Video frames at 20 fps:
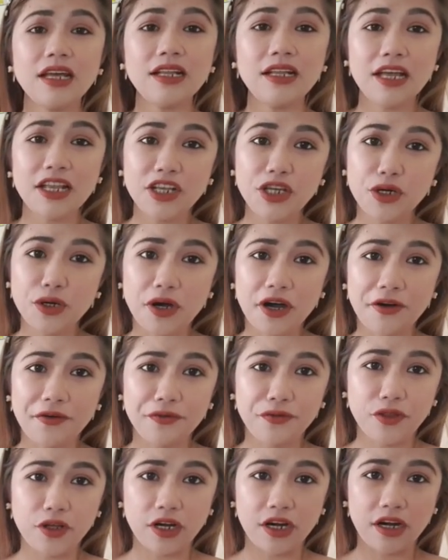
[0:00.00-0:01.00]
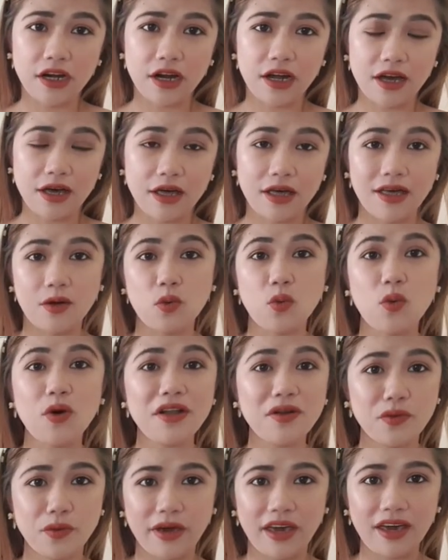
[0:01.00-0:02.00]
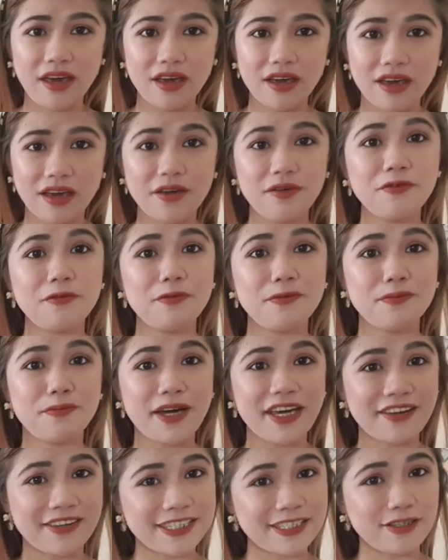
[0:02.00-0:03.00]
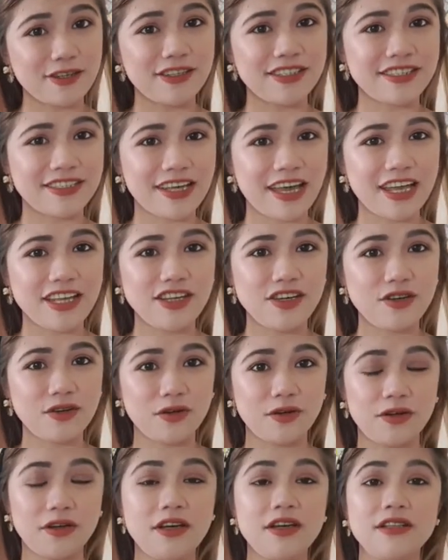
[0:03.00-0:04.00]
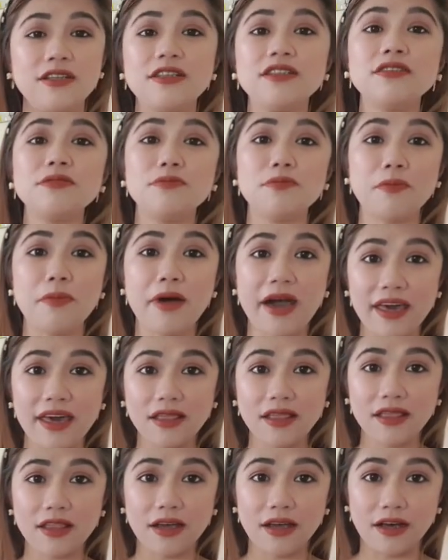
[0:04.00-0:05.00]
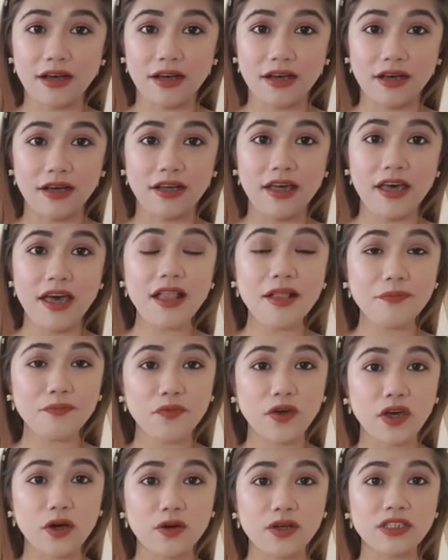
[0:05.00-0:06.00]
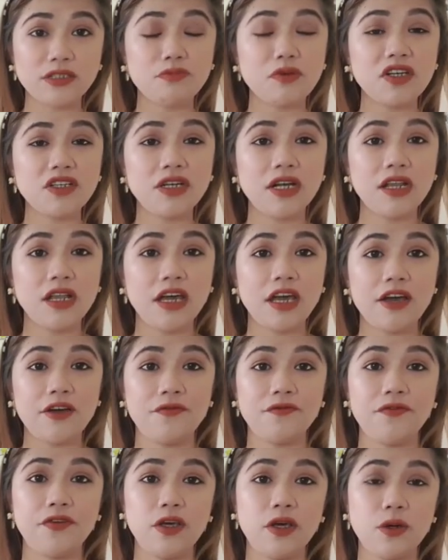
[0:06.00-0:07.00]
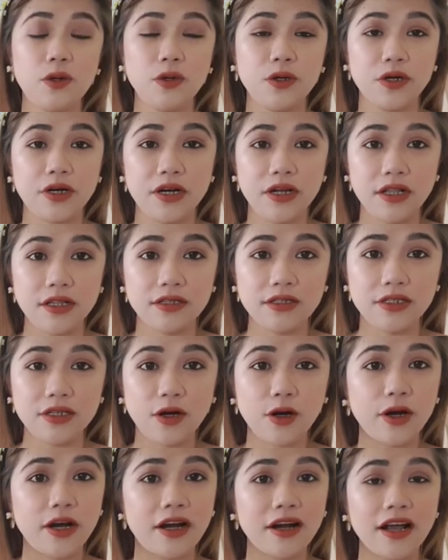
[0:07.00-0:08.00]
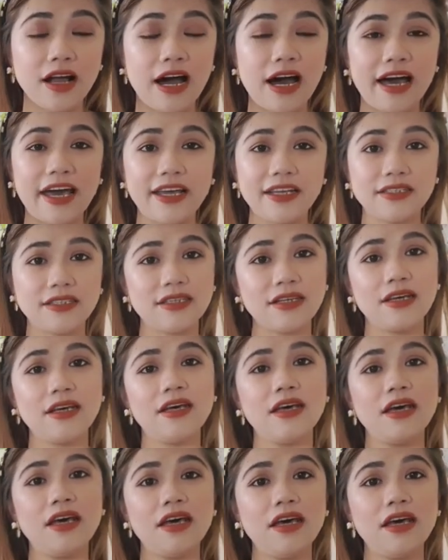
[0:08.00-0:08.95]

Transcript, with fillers: tingnan nyo after 1 week if may results sa inyo. This might help you, especially if you girls or guys,